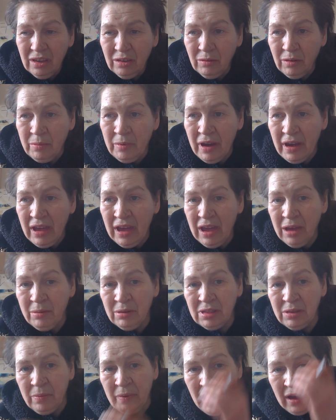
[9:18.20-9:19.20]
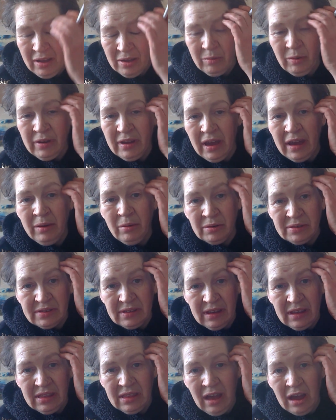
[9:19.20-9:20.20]
in the back. He
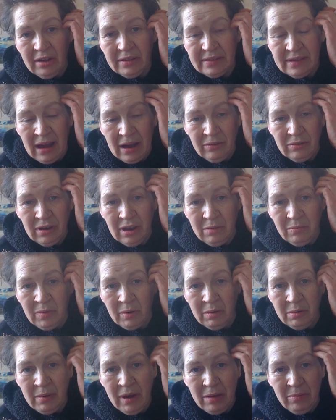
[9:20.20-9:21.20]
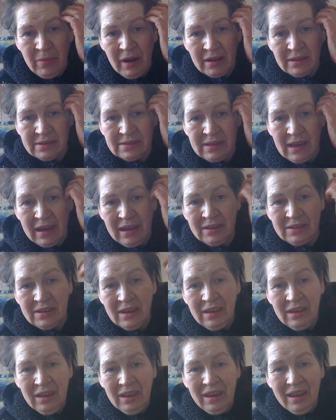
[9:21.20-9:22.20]
wasn't in the hotel room, but we met him backstage,
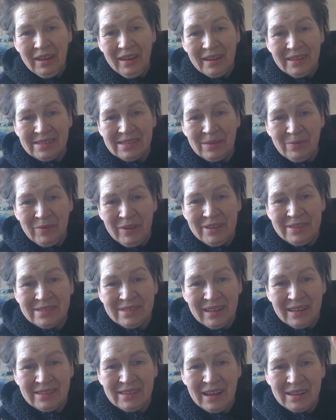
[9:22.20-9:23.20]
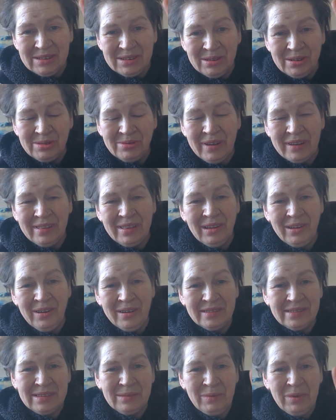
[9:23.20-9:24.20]
and I said, "Please can I touch your
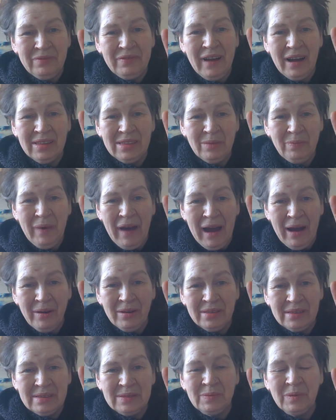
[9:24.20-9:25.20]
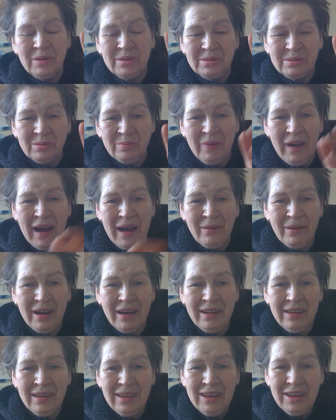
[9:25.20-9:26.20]
dreadlocks?" So we felt the power, the spiritual
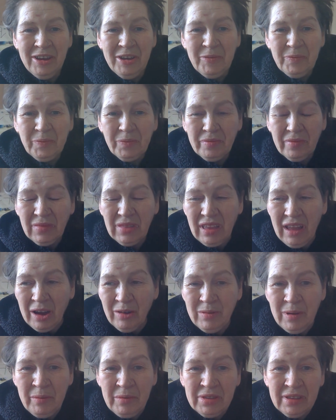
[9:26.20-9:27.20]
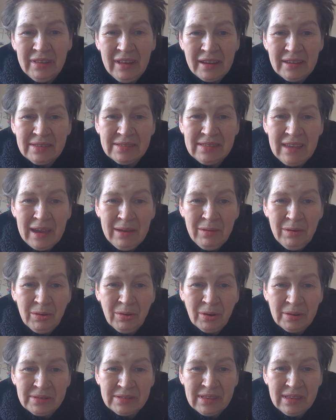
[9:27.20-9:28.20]
power. I remember the next day we were
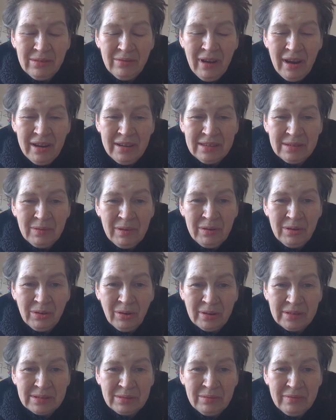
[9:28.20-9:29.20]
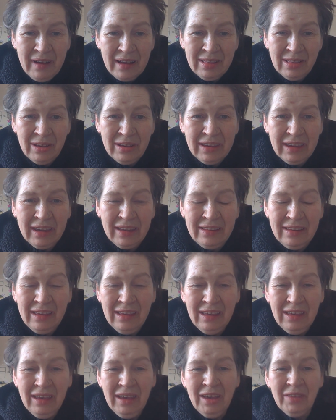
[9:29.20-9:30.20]
crossing the road, and we were crossing without looking.
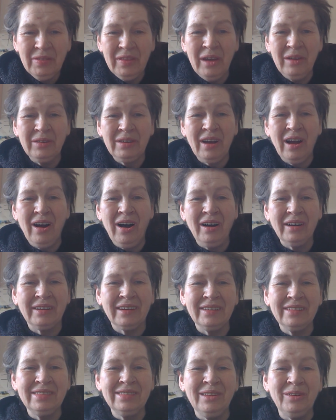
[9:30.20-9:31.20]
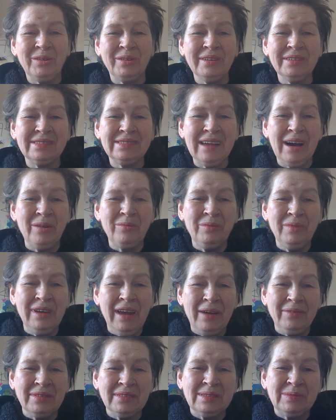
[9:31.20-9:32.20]
No car can knock us up. We
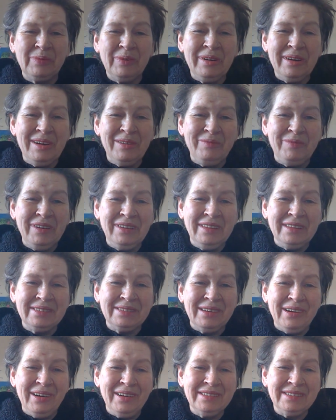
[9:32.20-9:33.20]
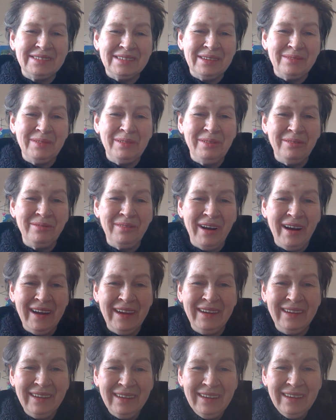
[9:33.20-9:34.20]
have the spirit of Peter Tosh, and we were
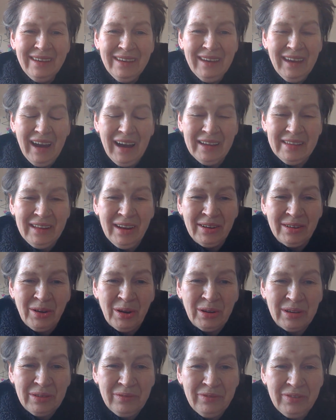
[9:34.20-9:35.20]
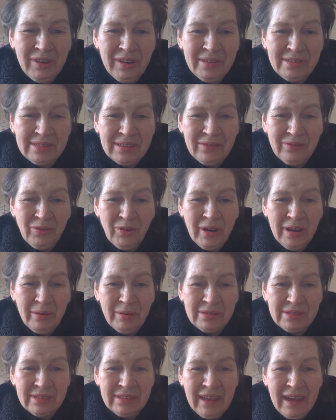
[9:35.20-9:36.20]
right. And then I got confused and thought he
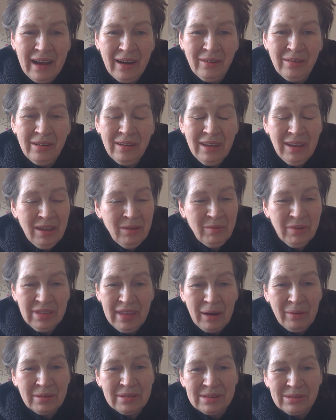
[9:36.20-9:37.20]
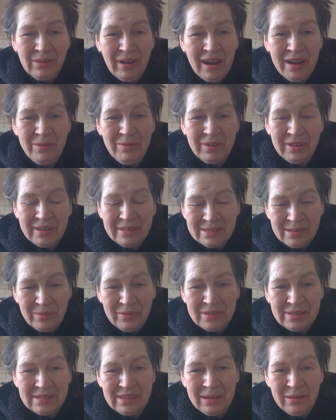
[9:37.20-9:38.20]
was in hell, but that was right, because
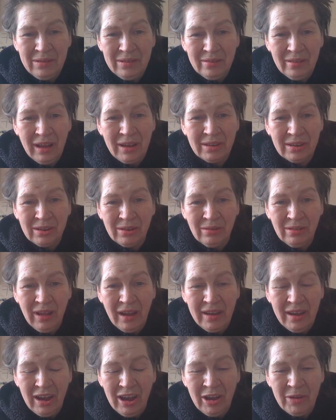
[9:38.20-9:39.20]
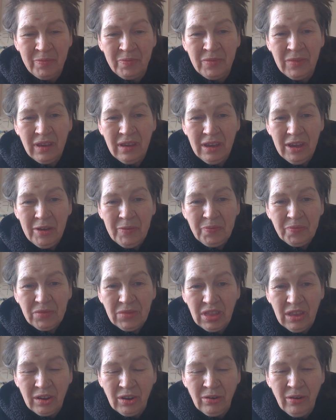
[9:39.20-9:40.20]
obviously, the
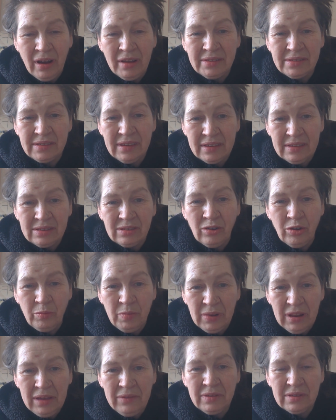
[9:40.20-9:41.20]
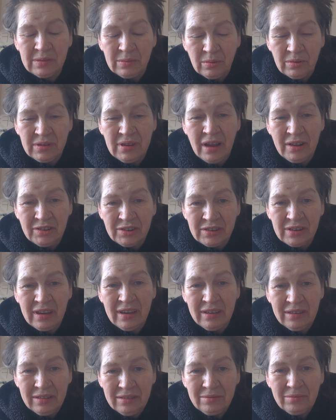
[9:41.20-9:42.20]
Quran says all believers will touch
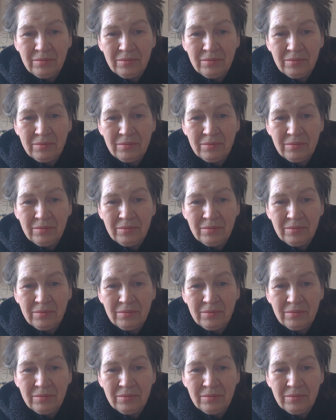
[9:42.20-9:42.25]
it.